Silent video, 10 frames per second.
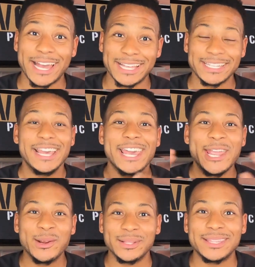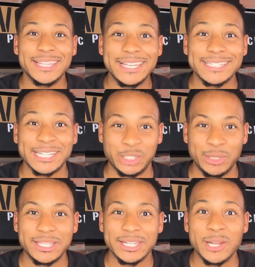guys. Here are the things
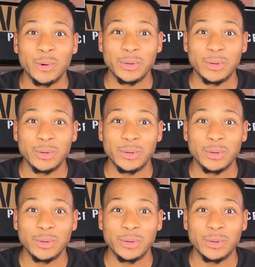that you need to